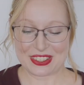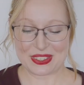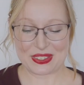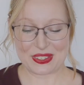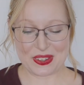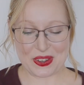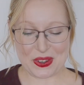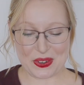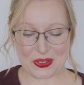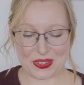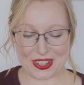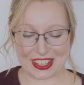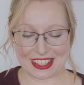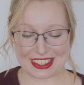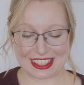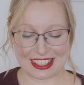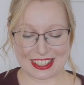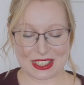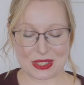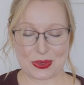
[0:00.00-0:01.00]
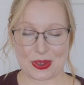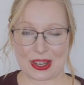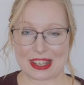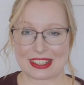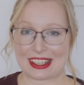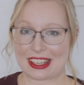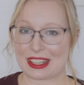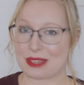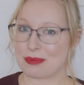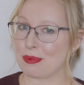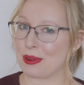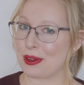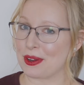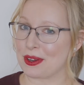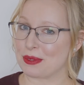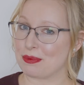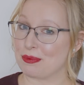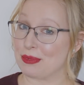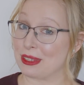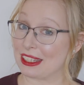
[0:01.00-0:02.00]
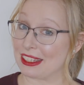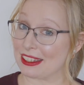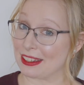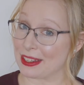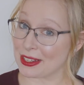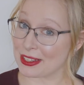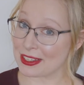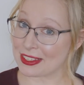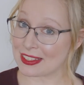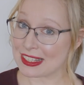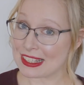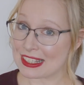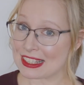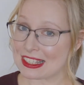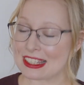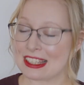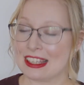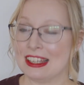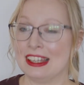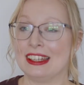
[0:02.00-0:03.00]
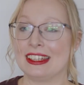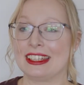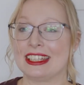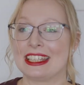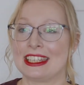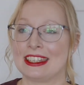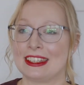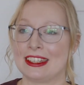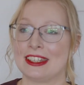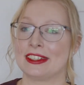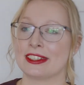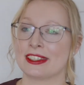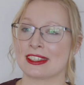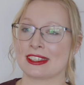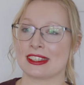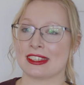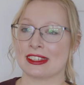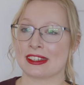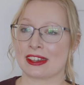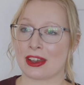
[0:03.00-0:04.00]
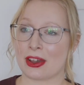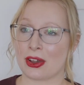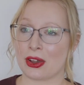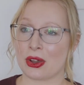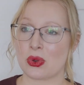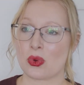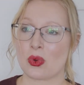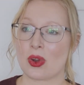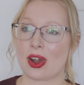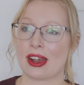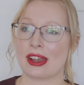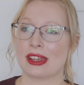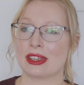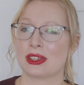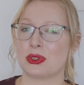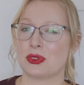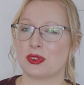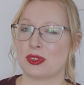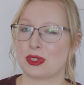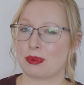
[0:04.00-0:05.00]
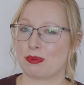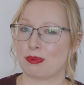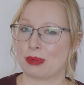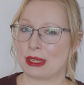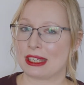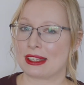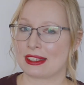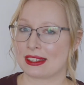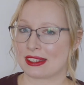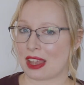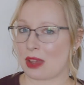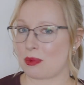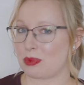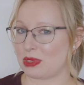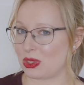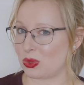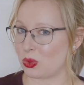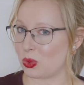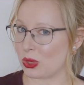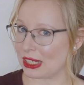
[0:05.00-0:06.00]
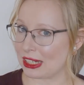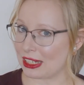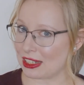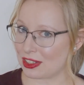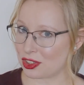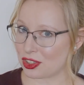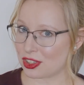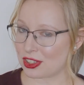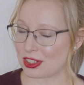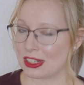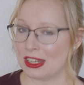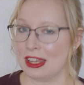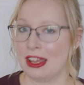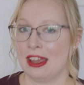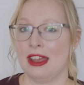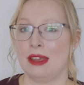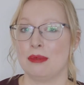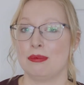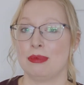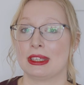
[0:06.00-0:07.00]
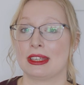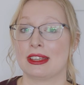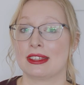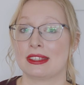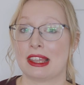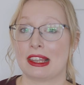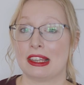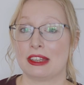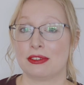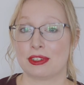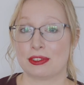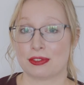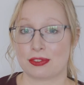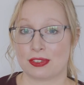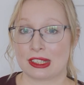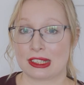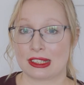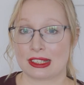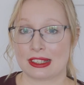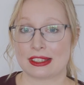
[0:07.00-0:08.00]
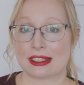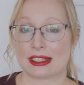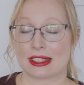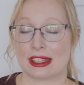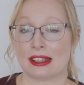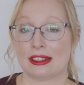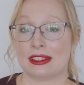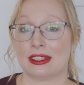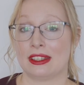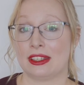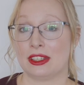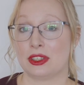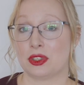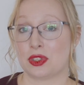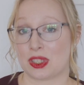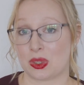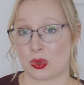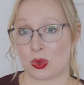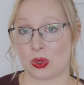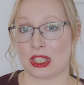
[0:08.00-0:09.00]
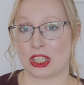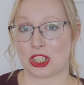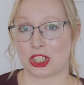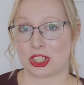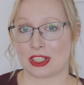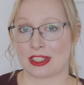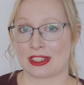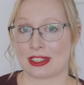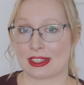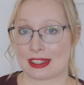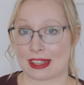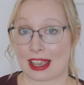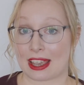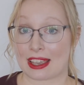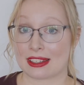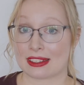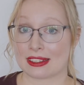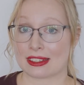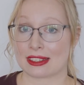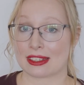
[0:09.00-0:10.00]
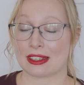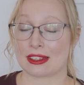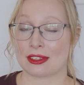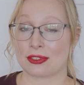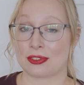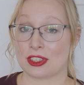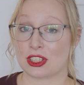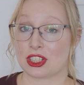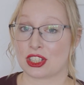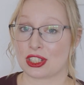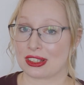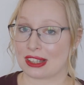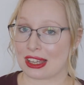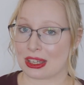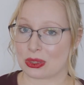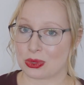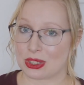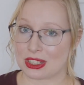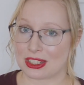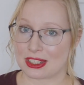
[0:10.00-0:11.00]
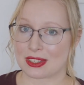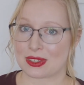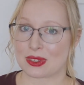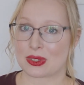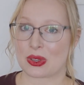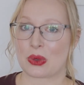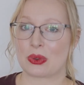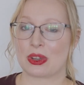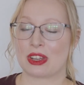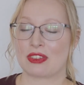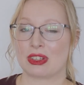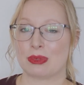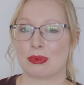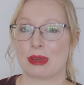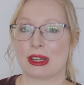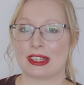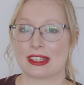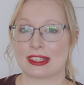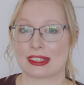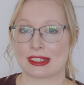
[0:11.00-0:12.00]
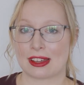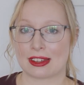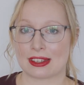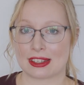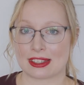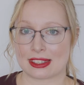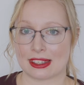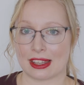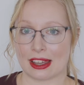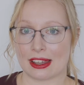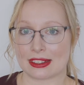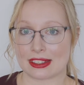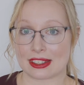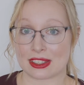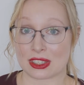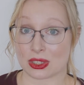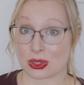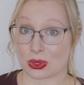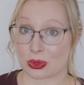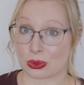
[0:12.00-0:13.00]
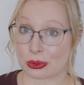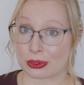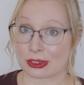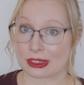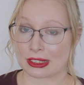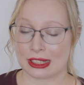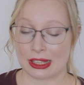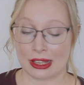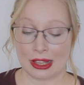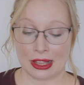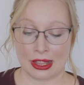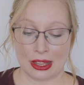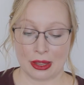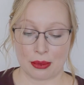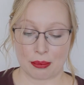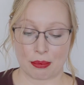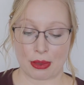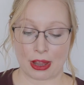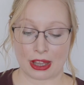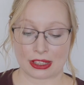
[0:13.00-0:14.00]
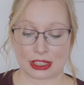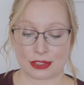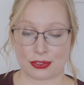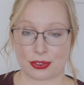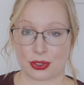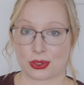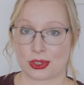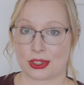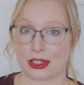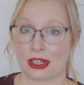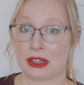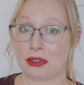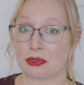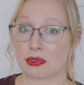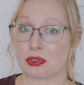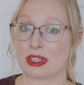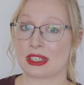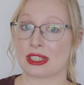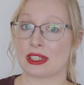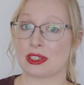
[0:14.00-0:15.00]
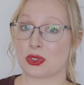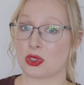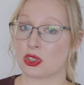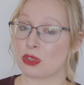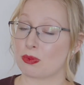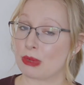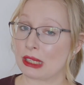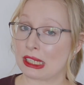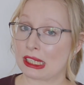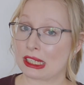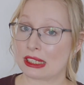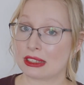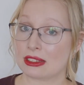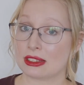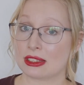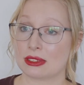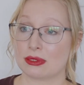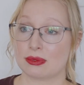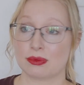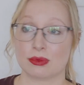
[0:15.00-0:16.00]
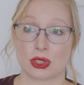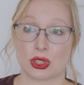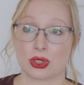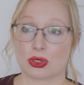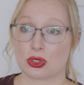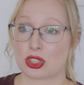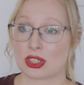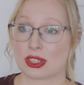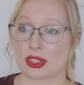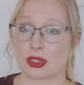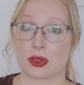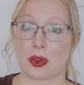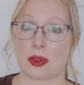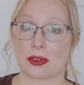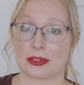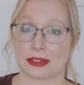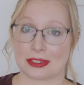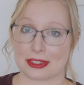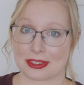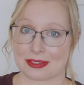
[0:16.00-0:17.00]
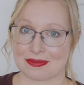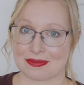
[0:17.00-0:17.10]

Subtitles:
So this one I bought because years ago I could speak some Swedish because I live in Finland and here Swedish is a second official language, so everybody studies that at school. But if you don't have reason to speak it, you just don't.